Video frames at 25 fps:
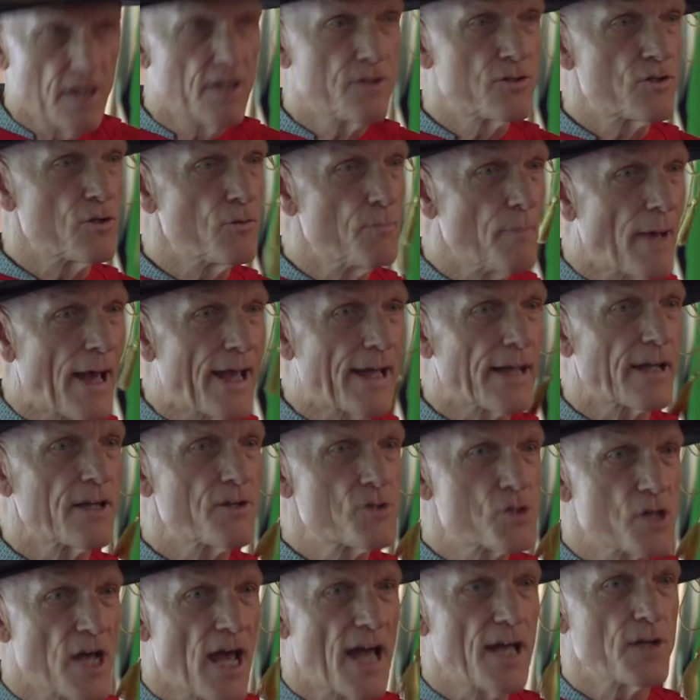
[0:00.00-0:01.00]
to make
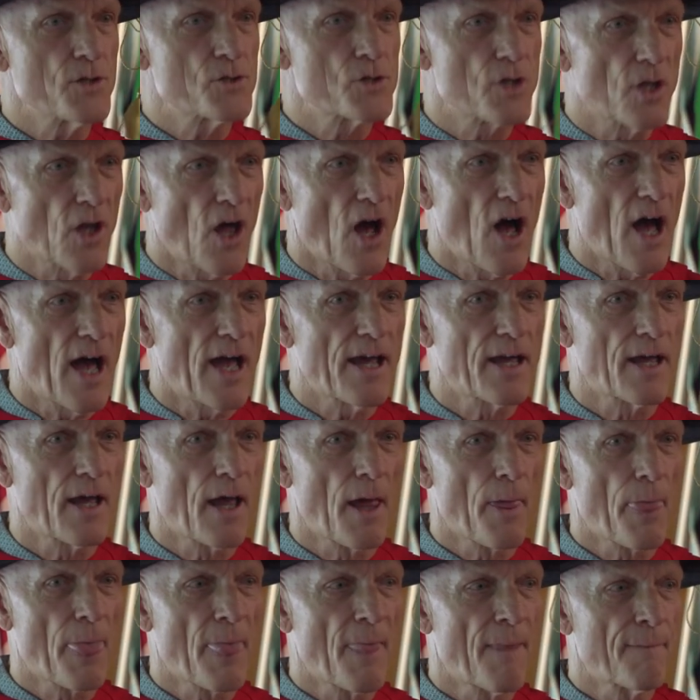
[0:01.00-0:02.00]
change lie.
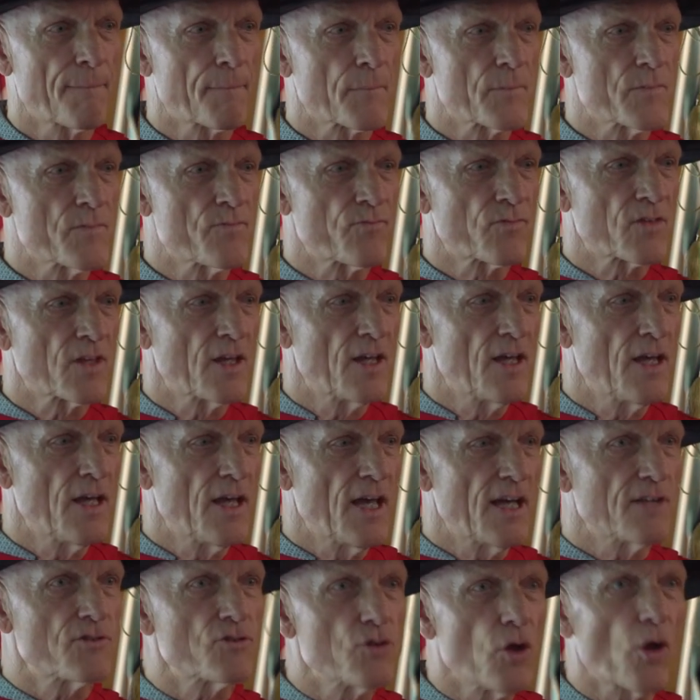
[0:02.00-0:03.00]

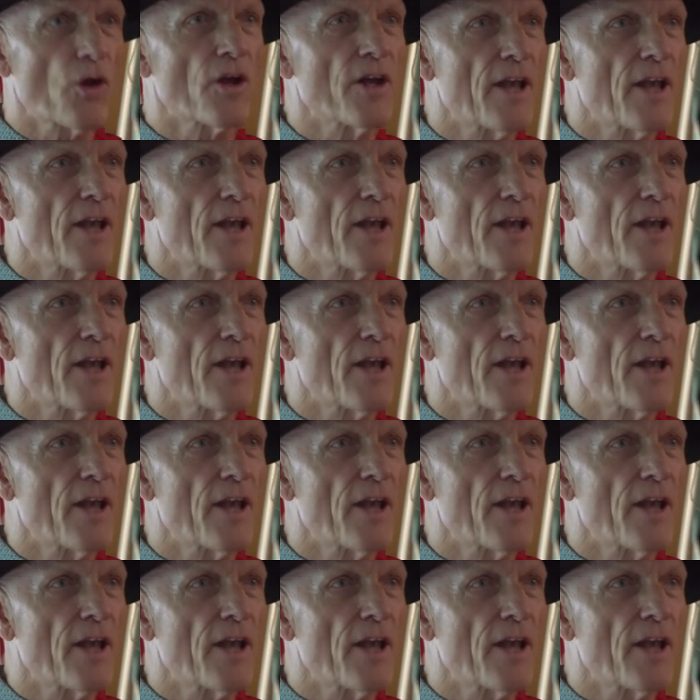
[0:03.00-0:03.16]
It's not